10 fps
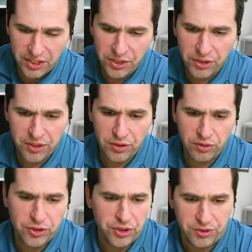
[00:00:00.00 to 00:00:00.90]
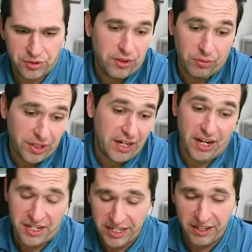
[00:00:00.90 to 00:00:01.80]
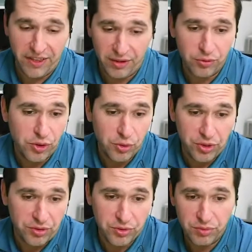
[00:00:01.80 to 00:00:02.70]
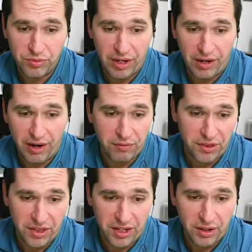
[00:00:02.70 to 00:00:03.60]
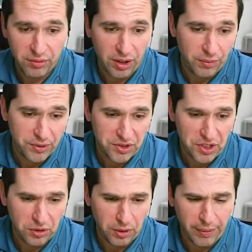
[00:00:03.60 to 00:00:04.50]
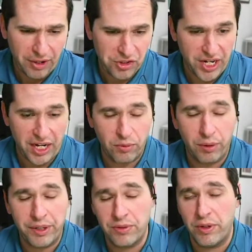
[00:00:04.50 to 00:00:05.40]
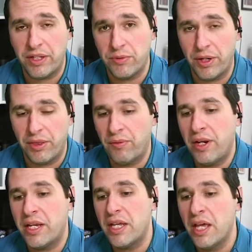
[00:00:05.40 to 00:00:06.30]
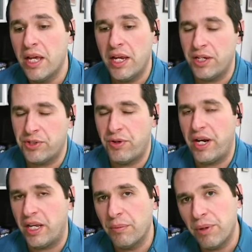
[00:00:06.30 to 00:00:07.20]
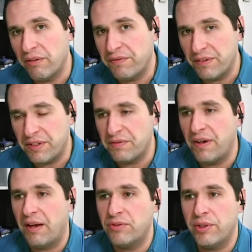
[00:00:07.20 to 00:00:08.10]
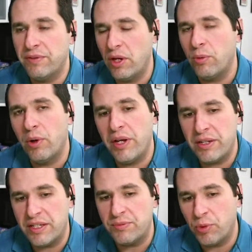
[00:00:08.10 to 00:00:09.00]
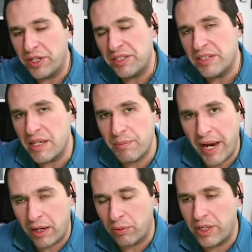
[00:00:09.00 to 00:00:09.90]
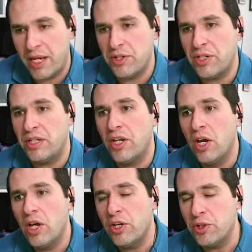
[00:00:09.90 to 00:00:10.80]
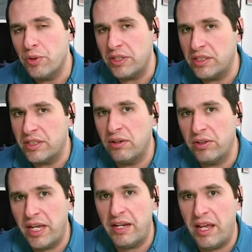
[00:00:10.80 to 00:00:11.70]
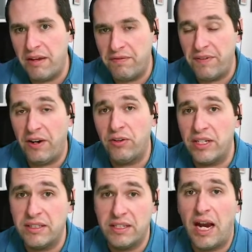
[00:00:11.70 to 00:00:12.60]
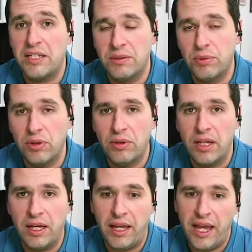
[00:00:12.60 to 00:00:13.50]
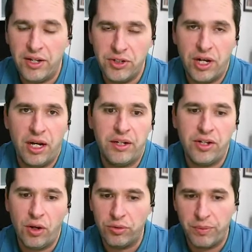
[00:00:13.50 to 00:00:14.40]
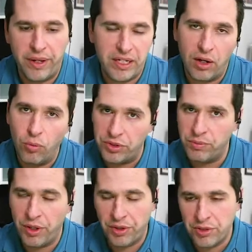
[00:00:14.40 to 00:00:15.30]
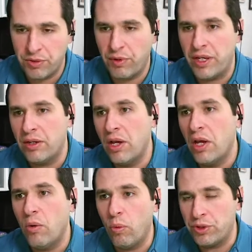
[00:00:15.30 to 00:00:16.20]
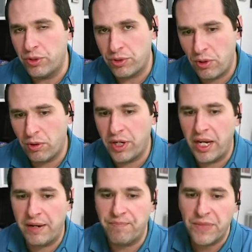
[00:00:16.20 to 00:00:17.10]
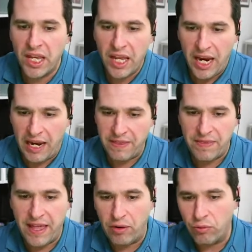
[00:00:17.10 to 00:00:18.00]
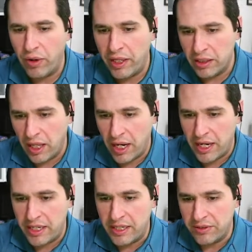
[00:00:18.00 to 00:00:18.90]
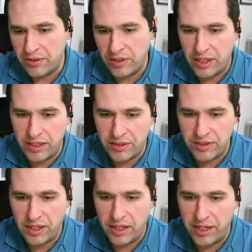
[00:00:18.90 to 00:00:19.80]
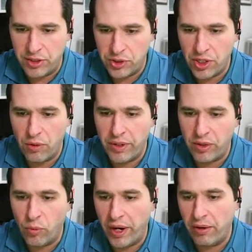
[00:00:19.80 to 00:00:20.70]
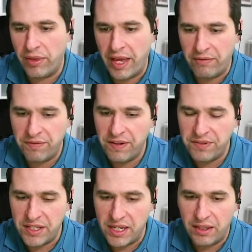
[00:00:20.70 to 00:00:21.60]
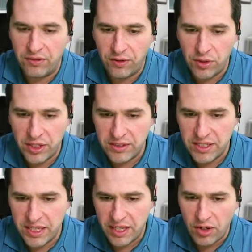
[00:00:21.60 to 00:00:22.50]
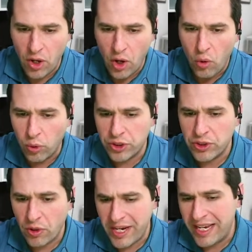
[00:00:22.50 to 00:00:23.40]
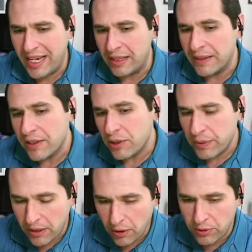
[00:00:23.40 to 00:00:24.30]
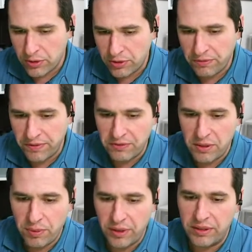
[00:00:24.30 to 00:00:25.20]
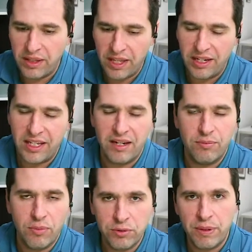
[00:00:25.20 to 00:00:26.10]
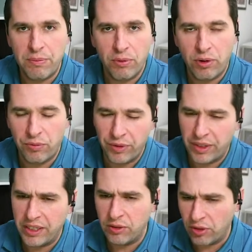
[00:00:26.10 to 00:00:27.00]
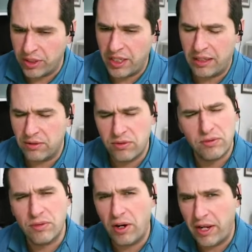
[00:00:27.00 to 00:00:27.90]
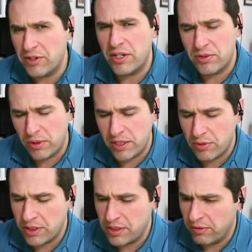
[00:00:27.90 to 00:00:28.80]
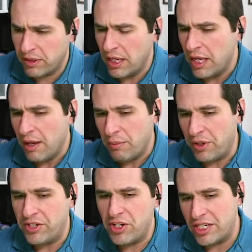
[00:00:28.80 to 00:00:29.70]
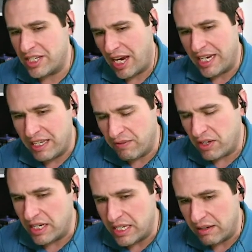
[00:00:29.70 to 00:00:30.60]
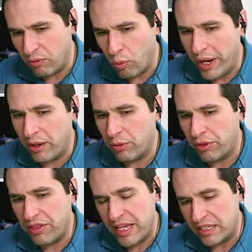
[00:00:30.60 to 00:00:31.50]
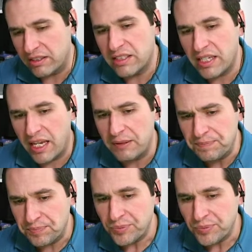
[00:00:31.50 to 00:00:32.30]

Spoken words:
and you can just get an idea that you can everything up until about January 2023 is trading above 55. So even though we're in this pretty steep backwardation, you can still get a fairly sizable hedge on, depending on which month that you're in, what you're targeting. And then that red line is showing where that 50 is. So you can see that we're starting to get a little bit closer to 50, but then again, most people aren't really looking at hedging 2027, but just kind of give you an idea of where things sit.